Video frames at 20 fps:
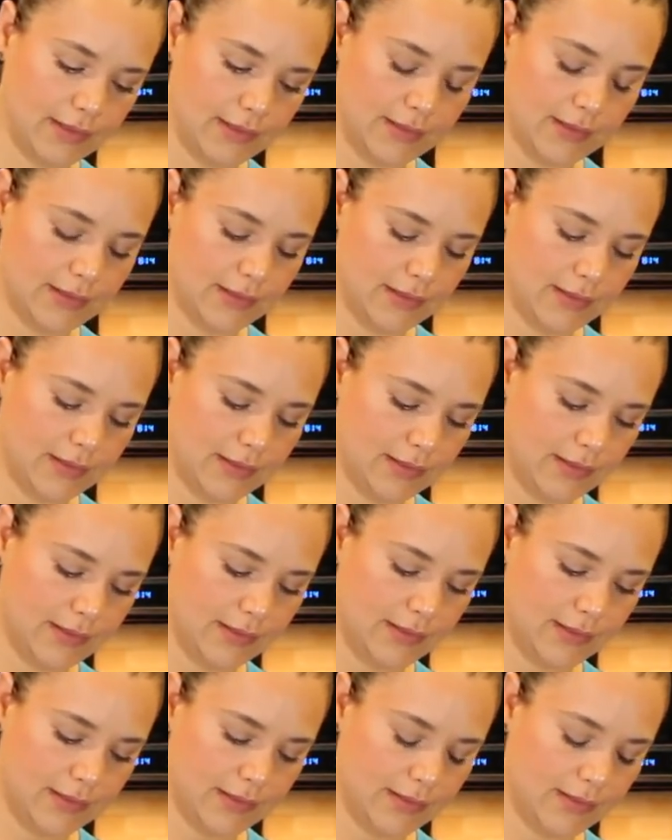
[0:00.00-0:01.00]

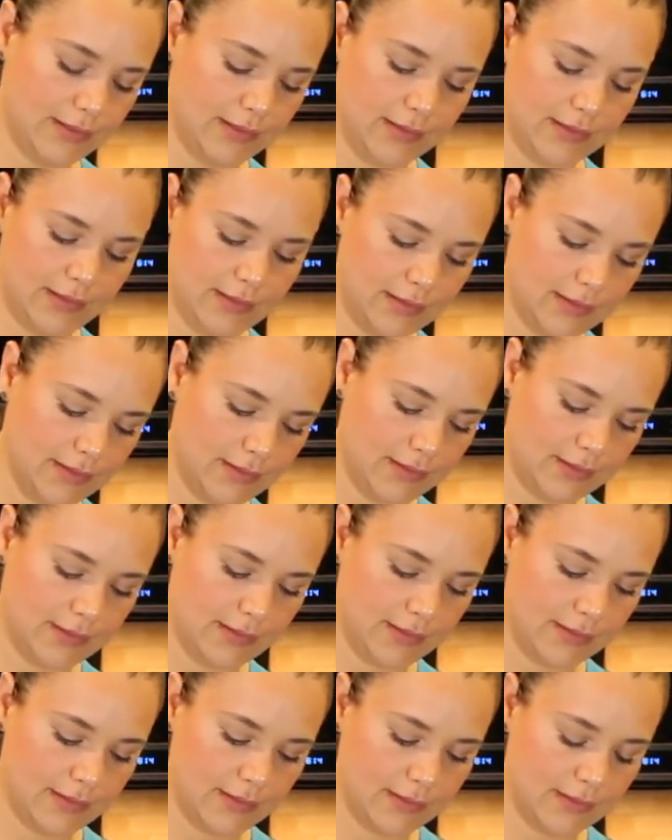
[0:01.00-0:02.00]

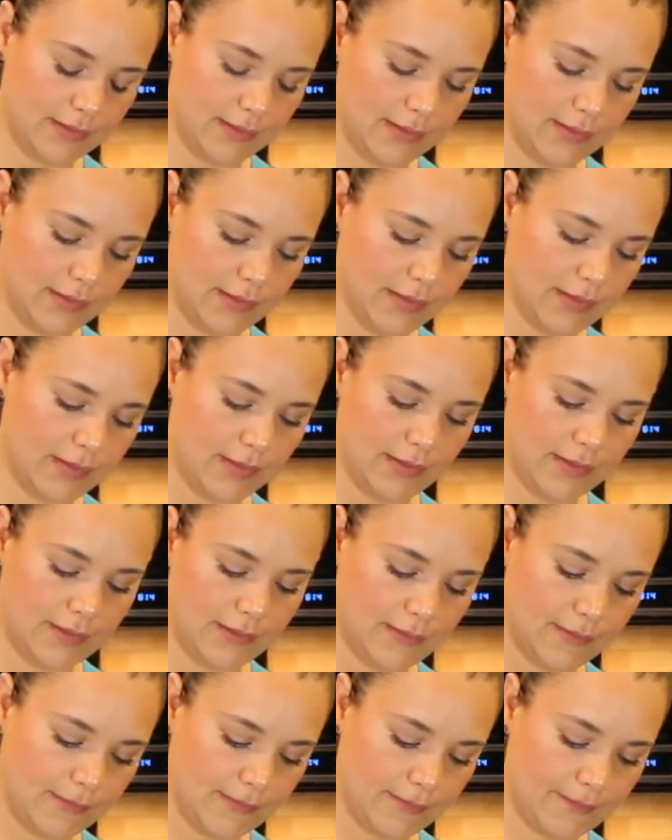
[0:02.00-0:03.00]

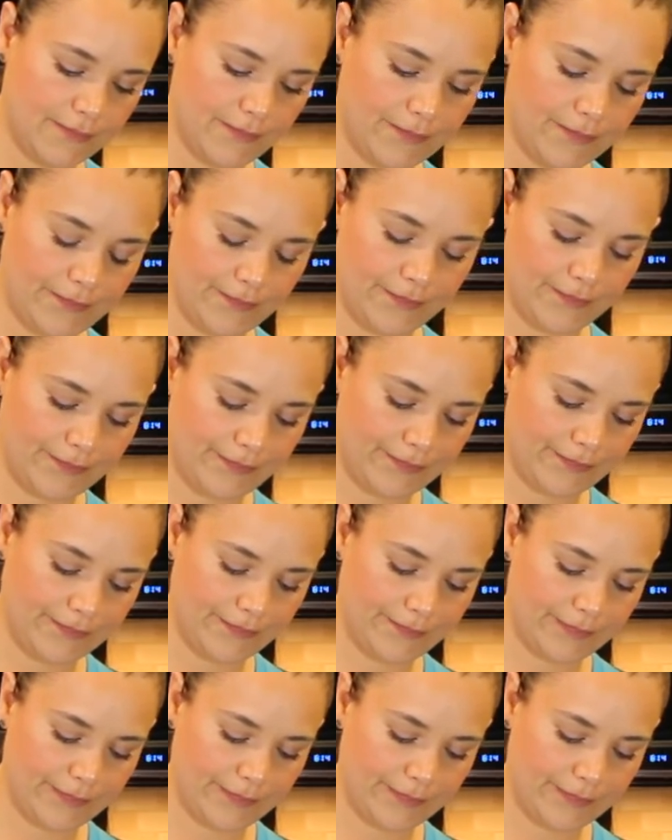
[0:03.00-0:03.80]
(no one is talking)